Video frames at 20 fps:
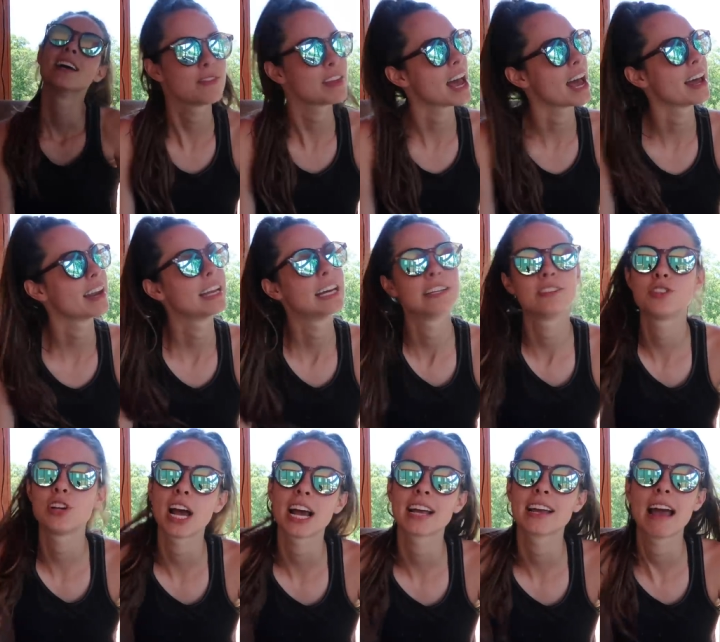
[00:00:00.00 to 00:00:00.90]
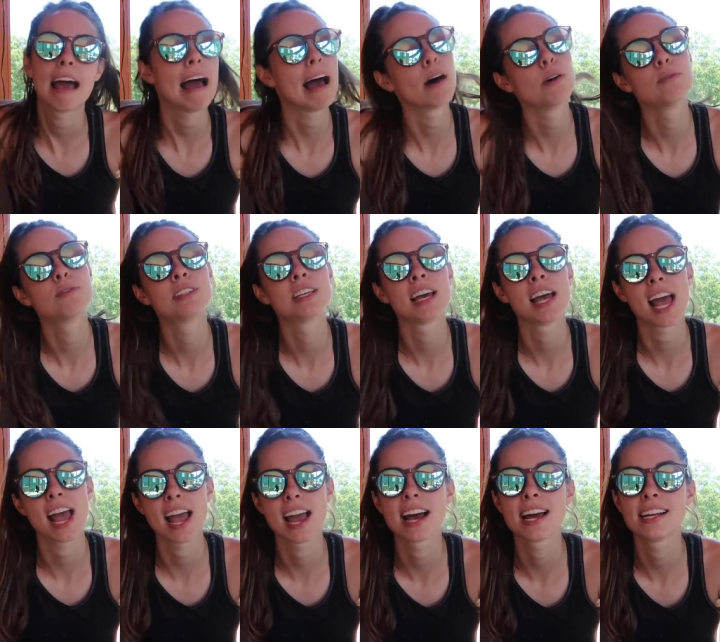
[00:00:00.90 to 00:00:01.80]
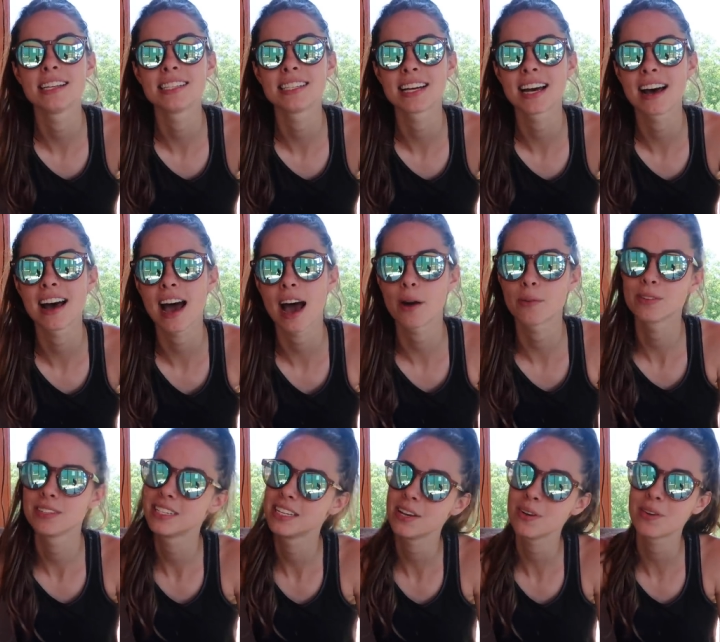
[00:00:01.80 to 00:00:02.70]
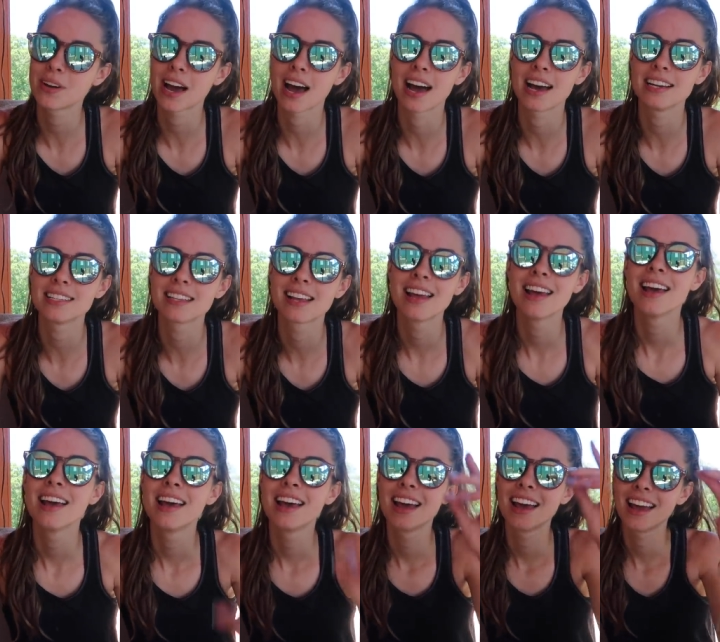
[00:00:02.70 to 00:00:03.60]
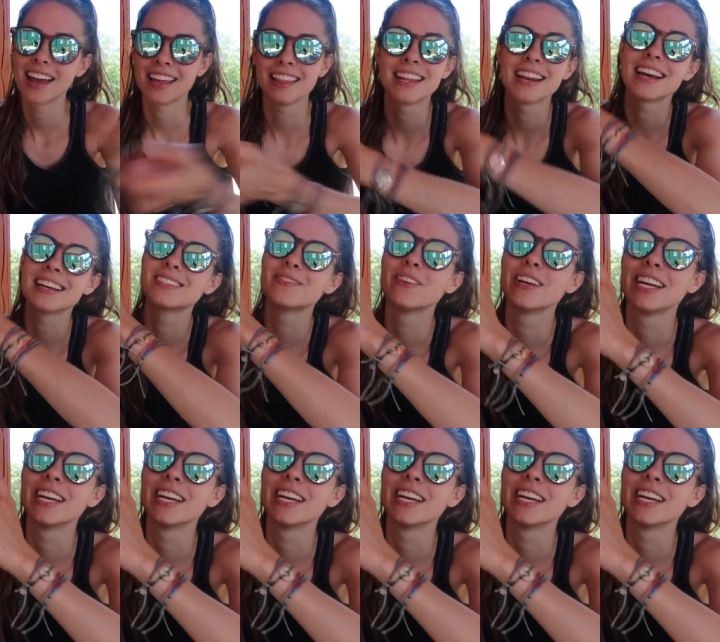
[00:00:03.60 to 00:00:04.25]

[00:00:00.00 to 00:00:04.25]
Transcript: Give that a check out, and I will see you guys in the next